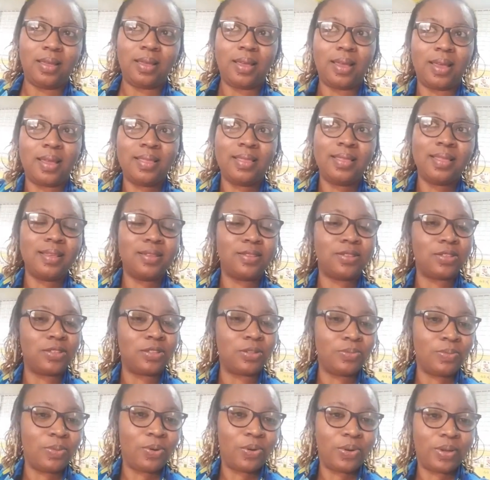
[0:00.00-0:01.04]
And this
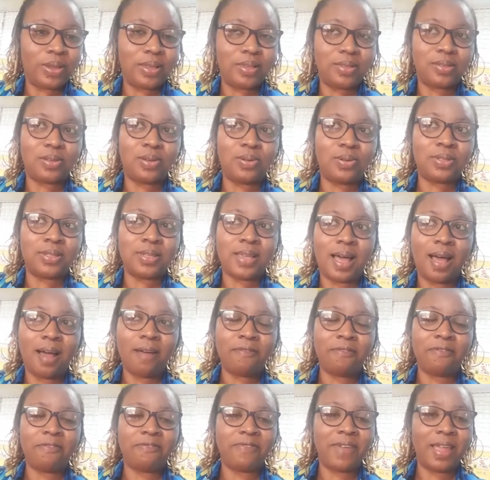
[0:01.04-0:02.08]
smoke is going to
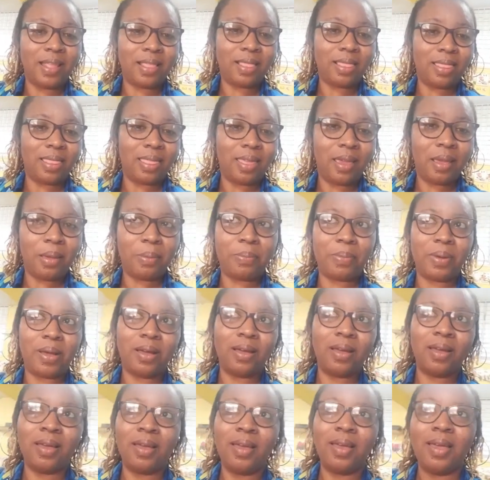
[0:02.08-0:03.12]
affect them.
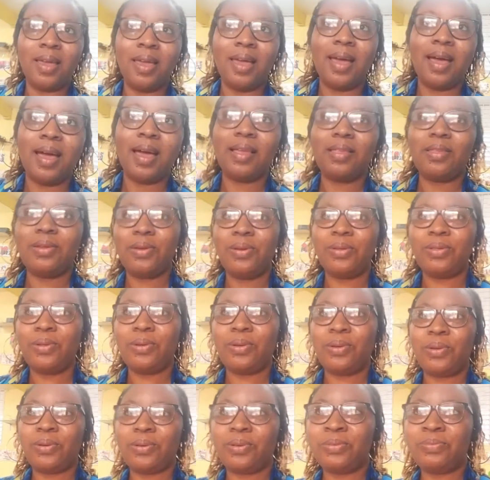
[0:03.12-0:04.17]
I don't
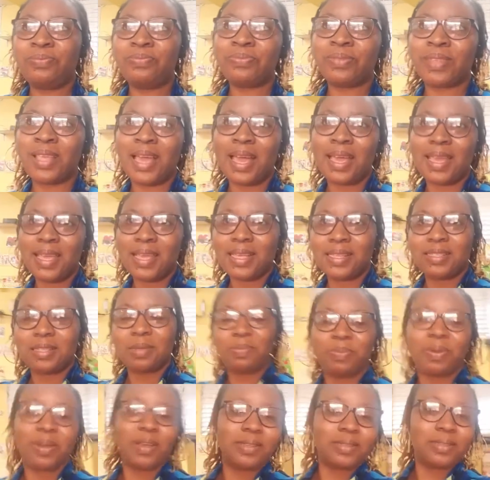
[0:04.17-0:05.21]
know. I guess the
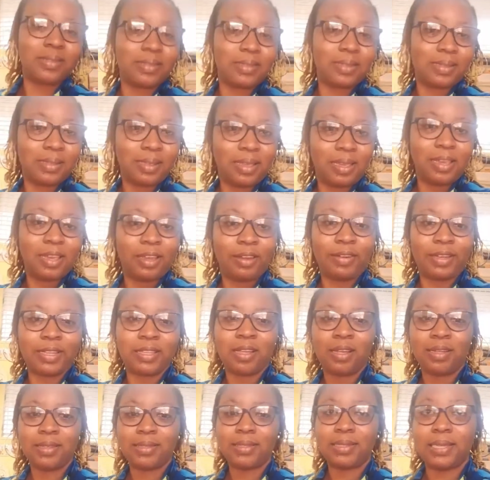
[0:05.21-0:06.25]
persons in the air are
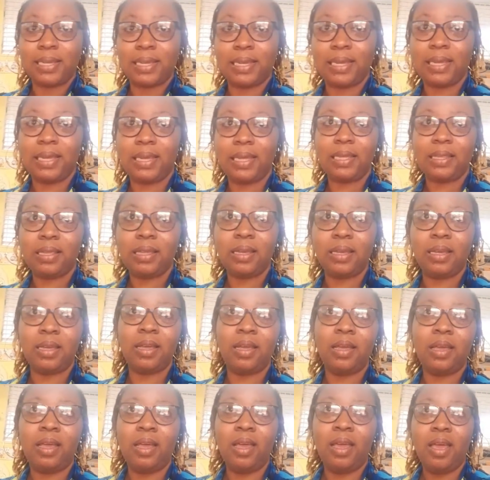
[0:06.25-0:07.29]
not thinking
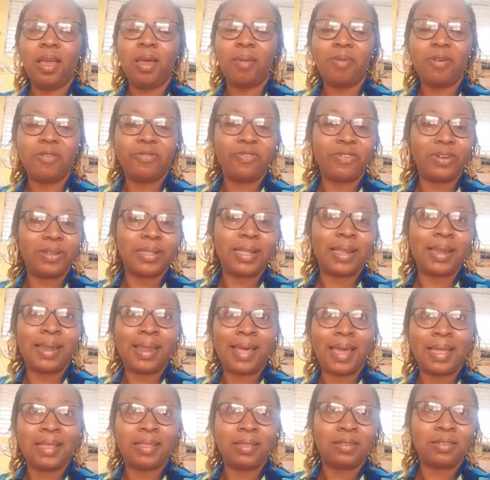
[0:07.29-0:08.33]
before they
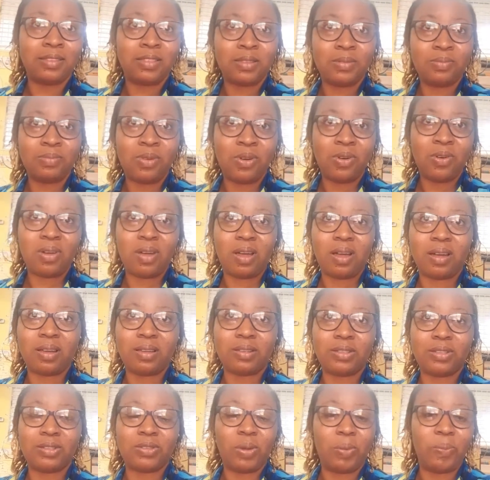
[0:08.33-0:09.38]
light the smoke
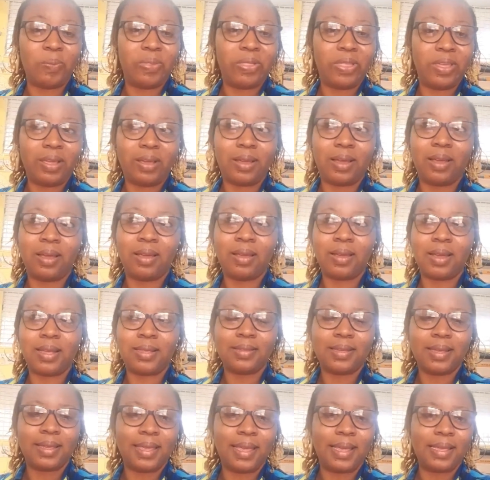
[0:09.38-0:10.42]
or something.
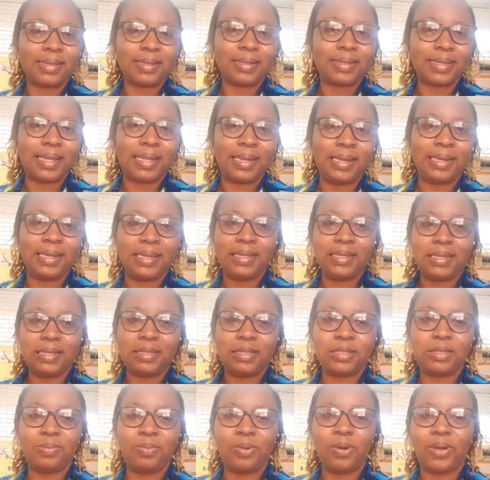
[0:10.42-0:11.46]
Because I can't just light the
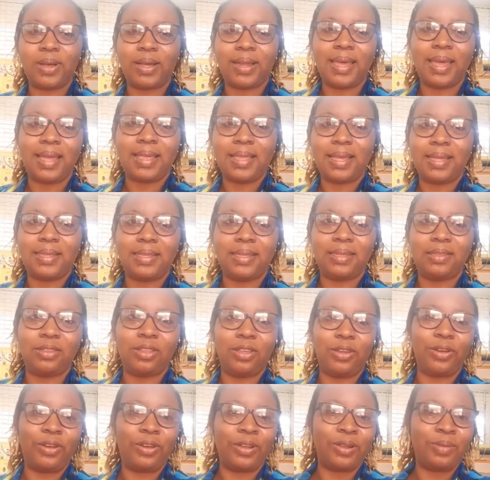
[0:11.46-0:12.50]
smoke like that in
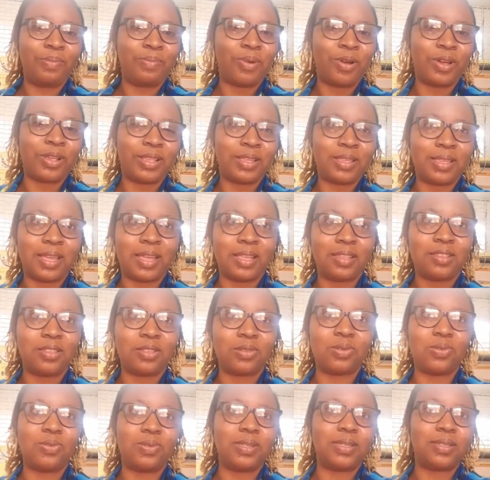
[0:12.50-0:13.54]
the early morning and
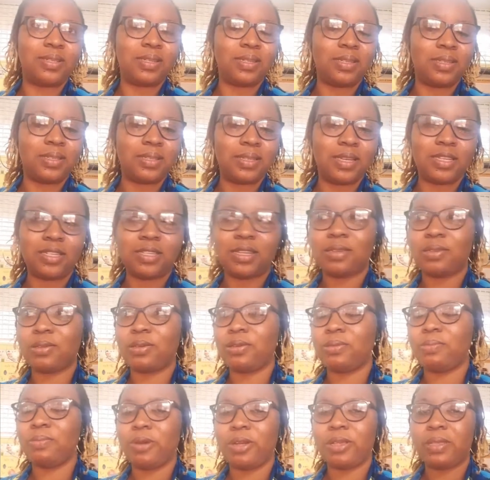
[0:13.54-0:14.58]
school is in session.
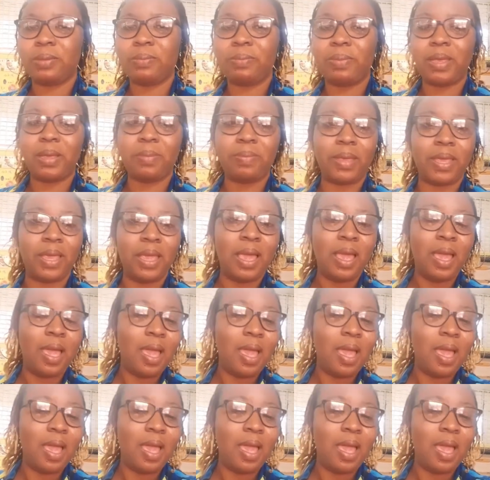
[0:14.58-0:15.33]
Good morning, baby.